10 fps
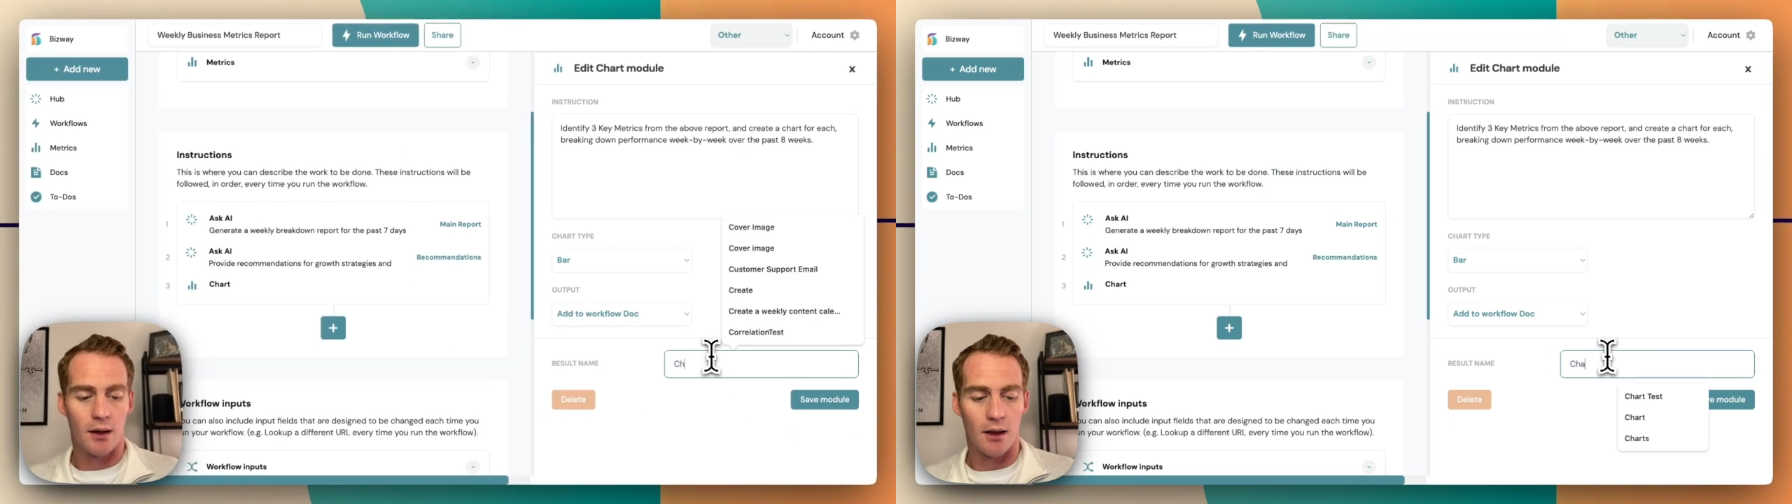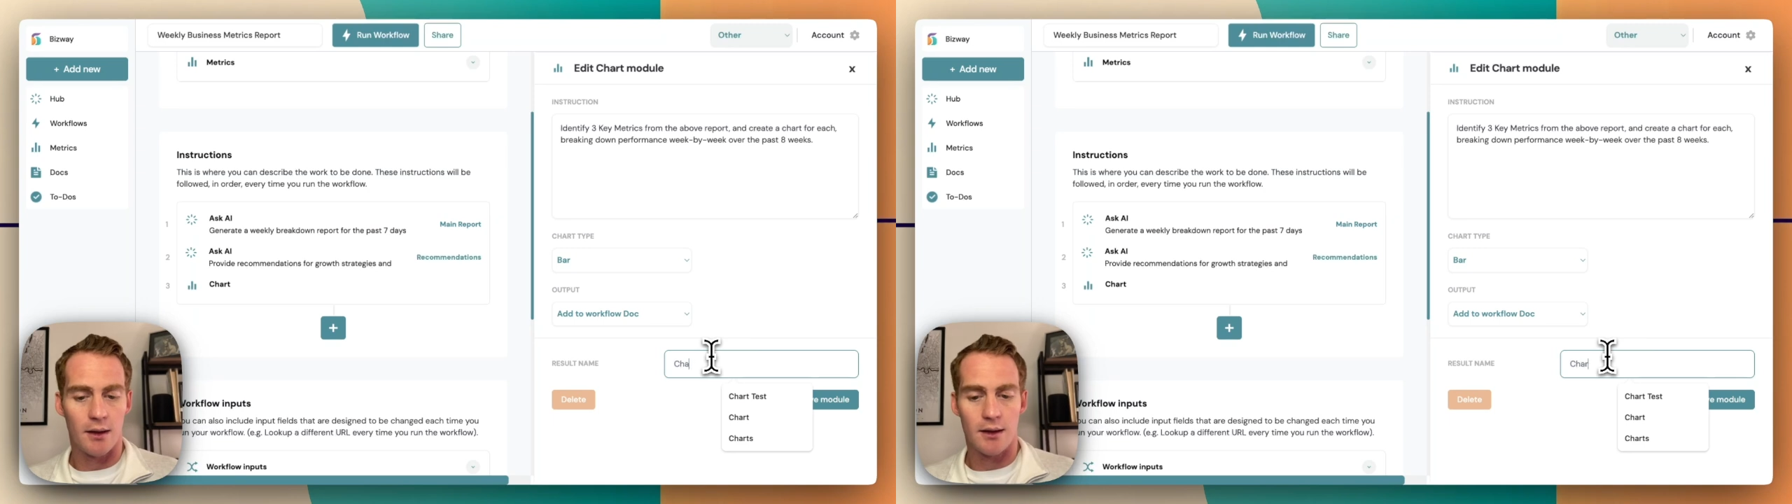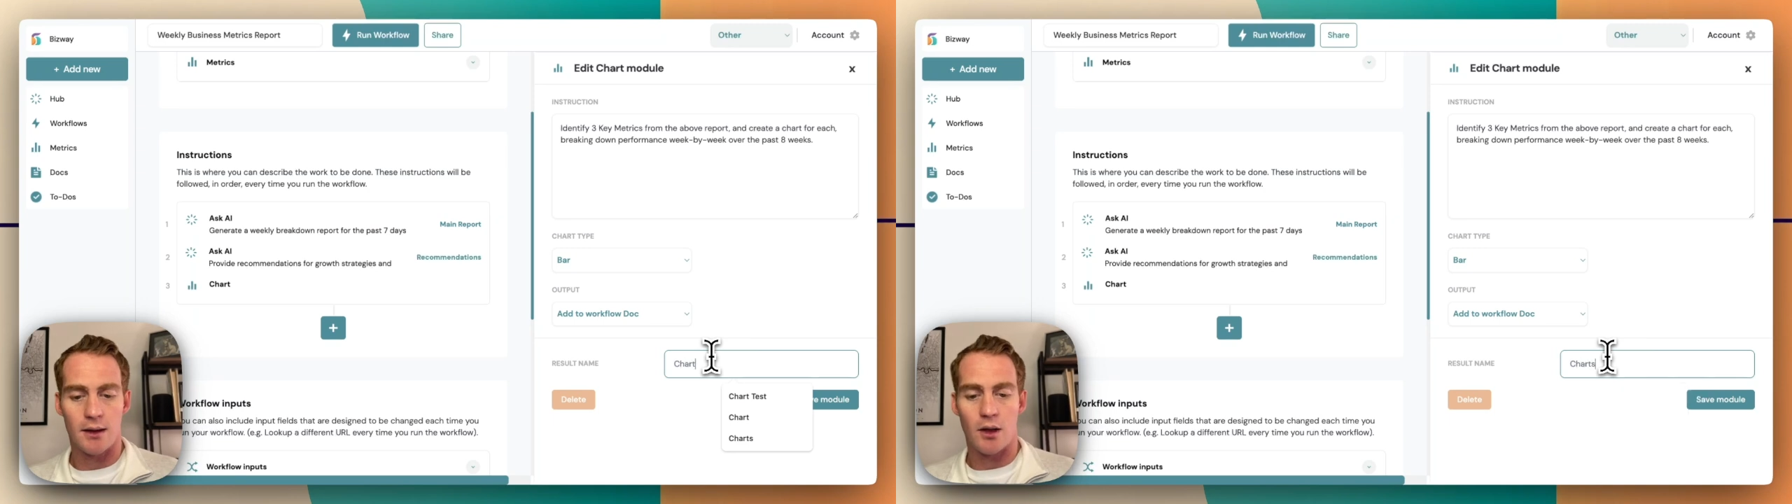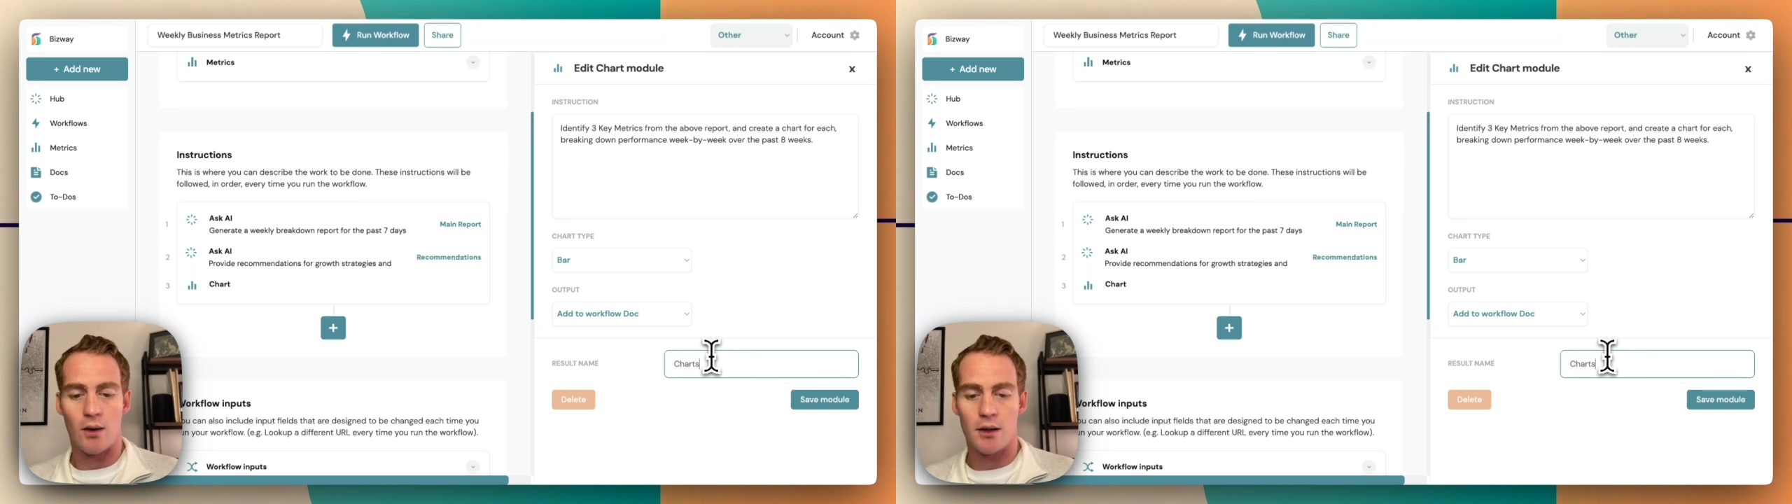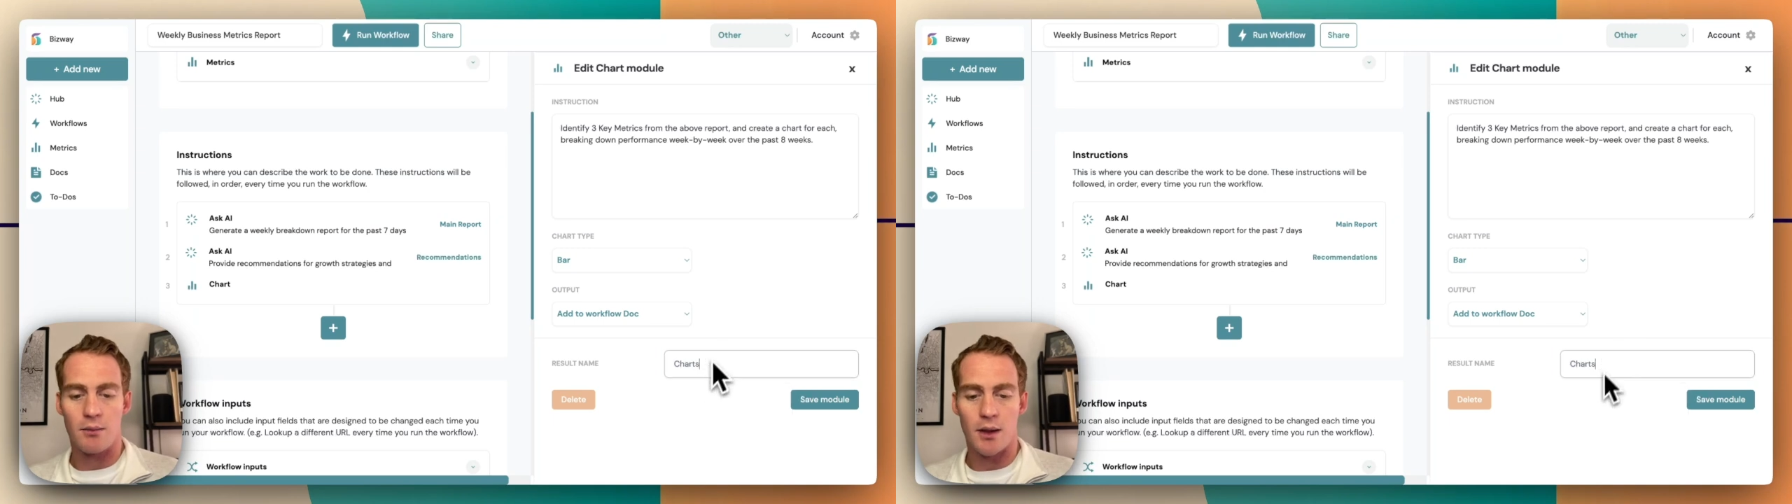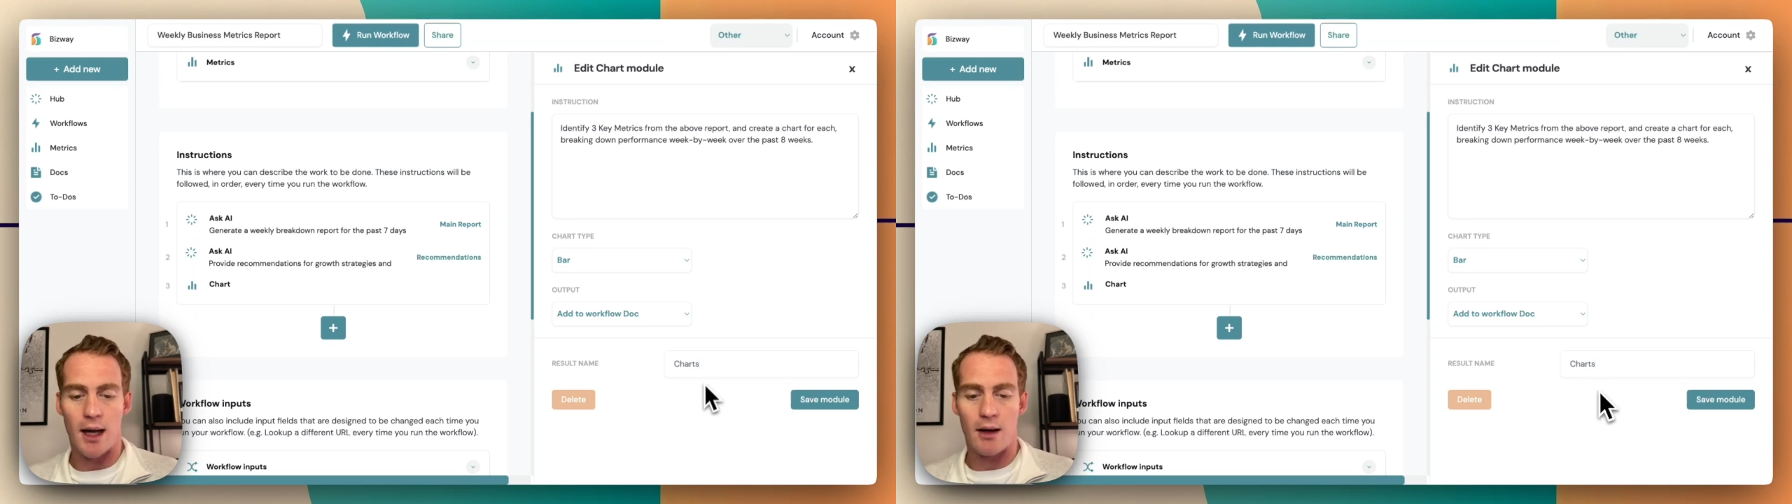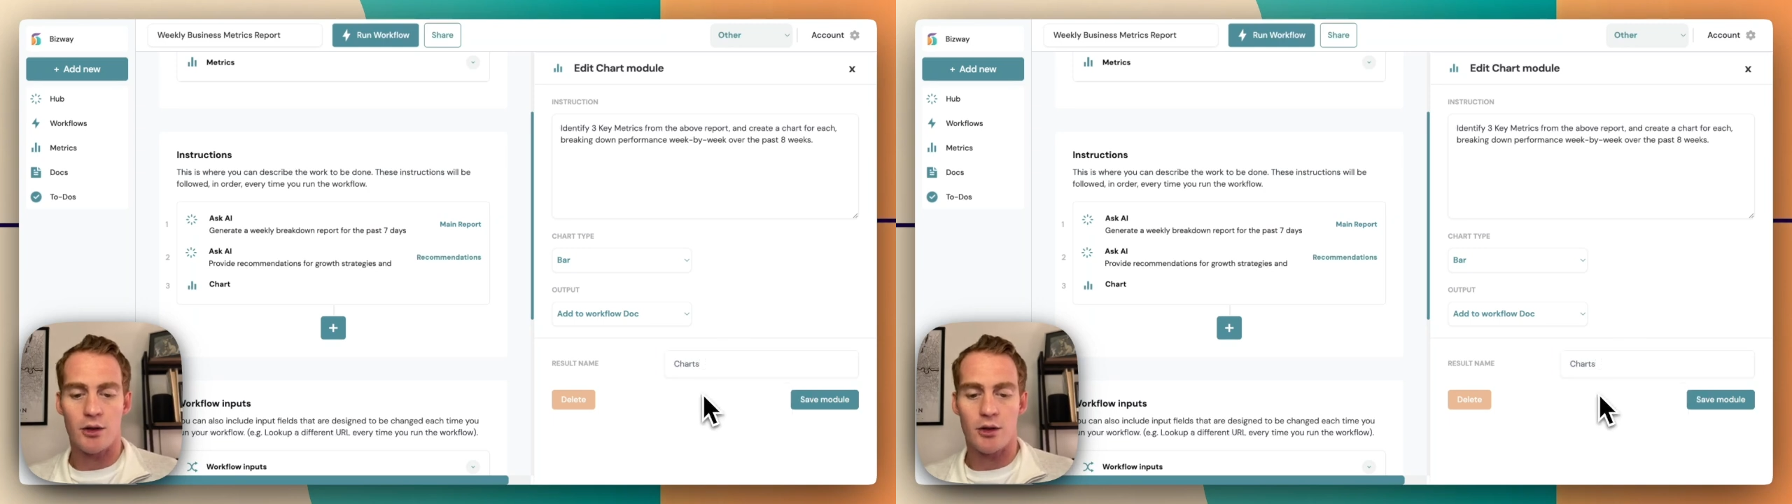And this is going to be our